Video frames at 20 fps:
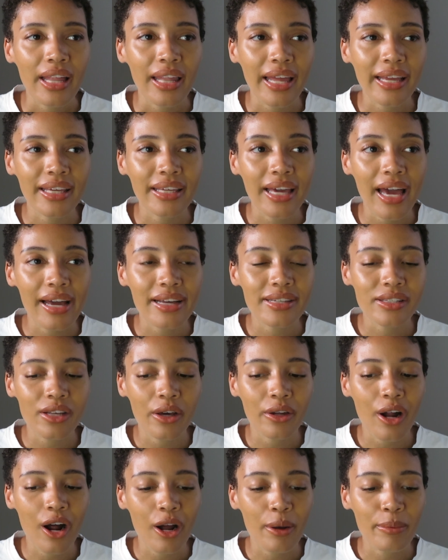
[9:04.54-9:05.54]
Like, yes, on
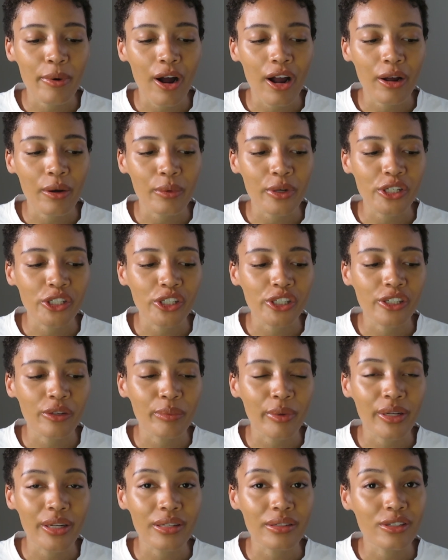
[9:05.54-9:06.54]
our part, we shouldn't have
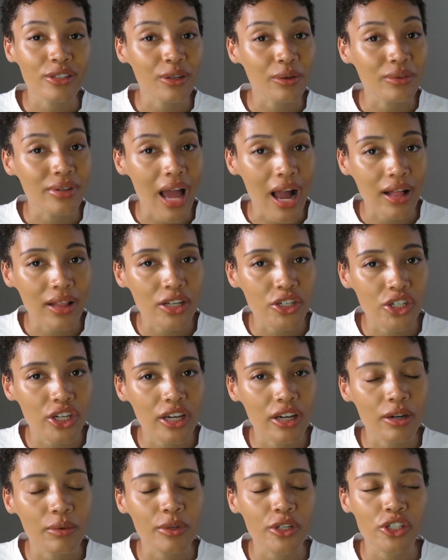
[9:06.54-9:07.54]
been so negligent,
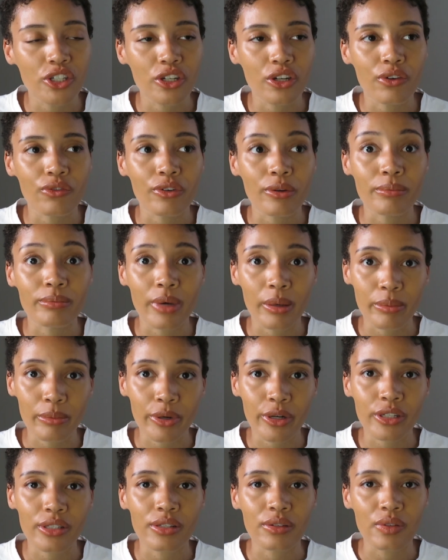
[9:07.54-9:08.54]
and we should have
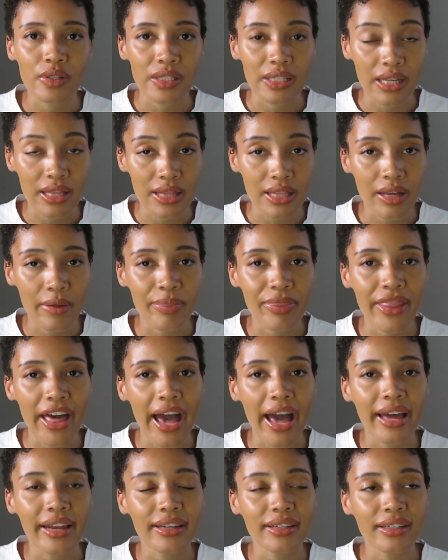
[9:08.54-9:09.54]
remembered to send them
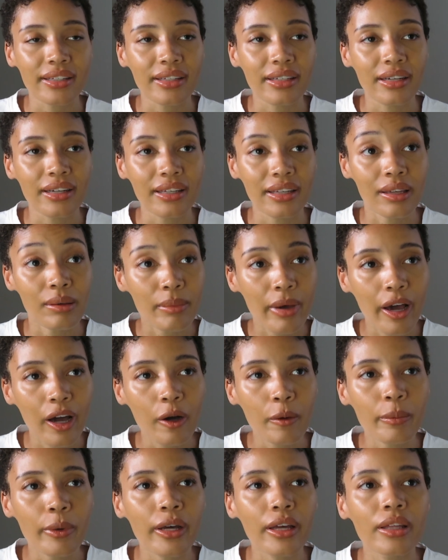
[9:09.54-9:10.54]
that
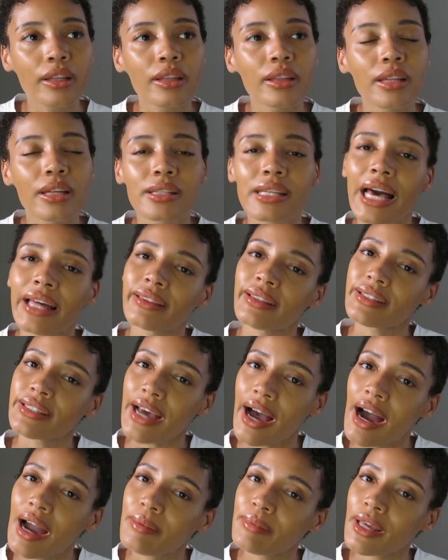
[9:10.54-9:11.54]
email. But at the
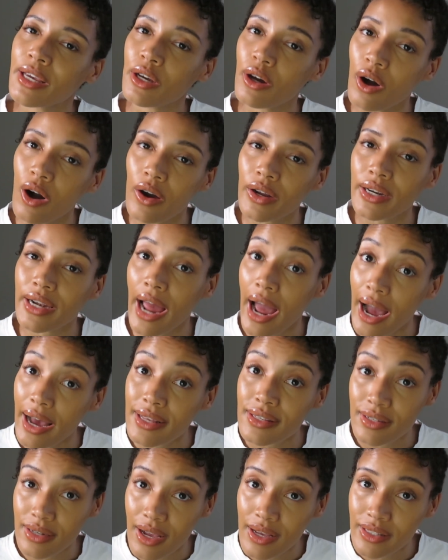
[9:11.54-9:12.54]
time they called and
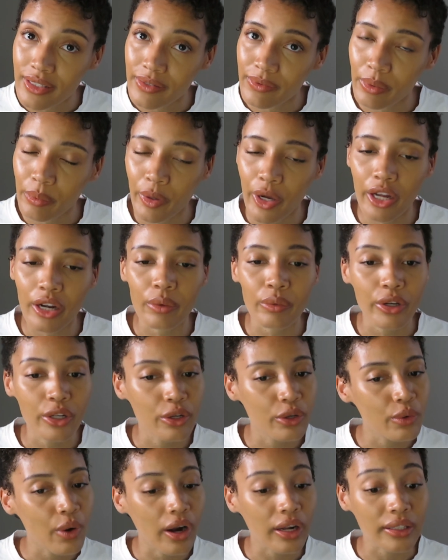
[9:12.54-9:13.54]
asked us if we were going to
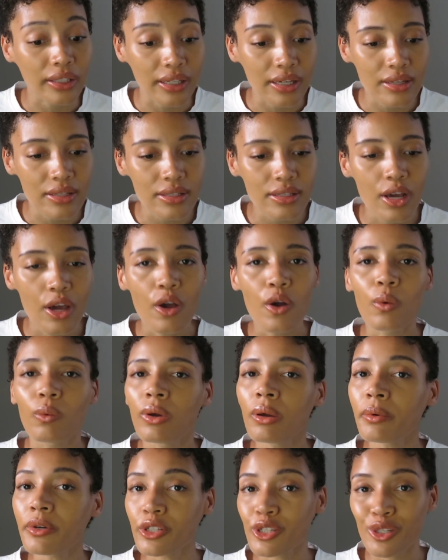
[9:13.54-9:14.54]
renew our lease,
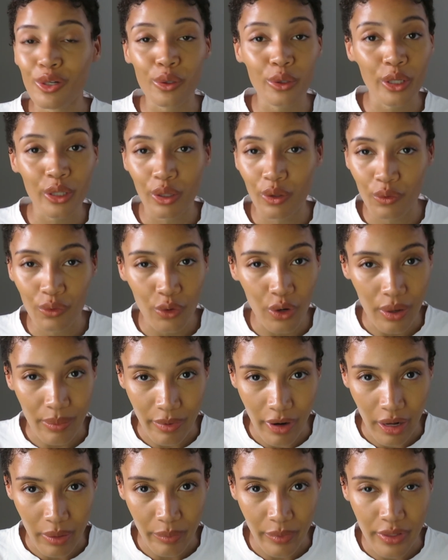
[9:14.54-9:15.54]
we were still looking for
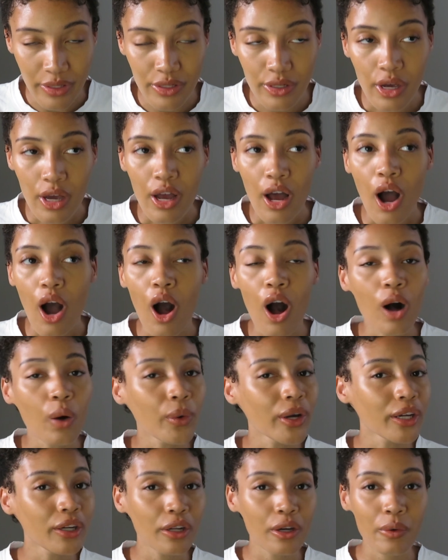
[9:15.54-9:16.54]
apartments. All
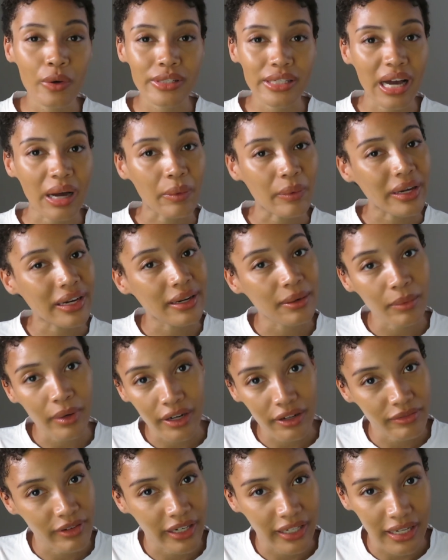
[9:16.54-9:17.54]
we knew was that we didn't want
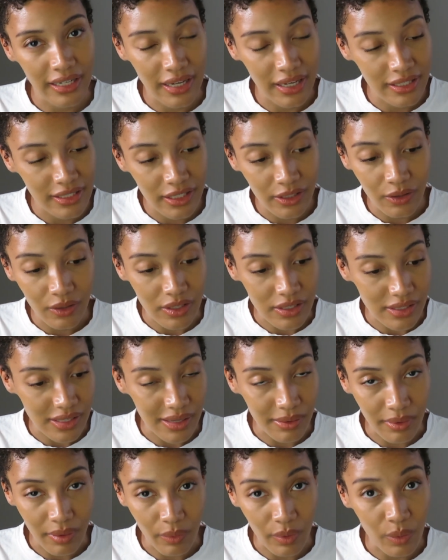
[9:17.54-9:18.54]
to fucking continue to
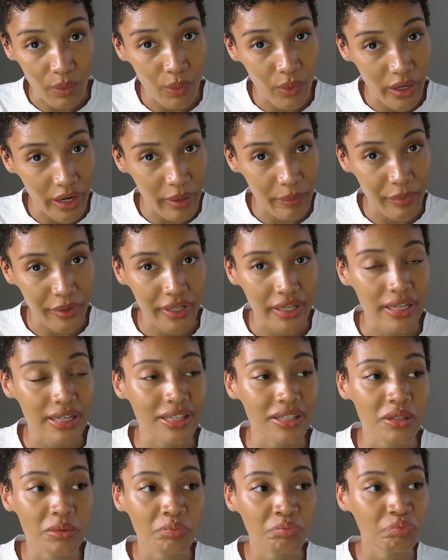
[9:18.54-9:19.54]
stay where we were
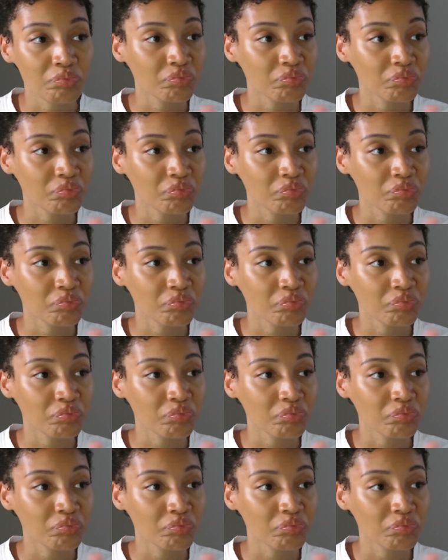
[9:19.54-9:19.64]
because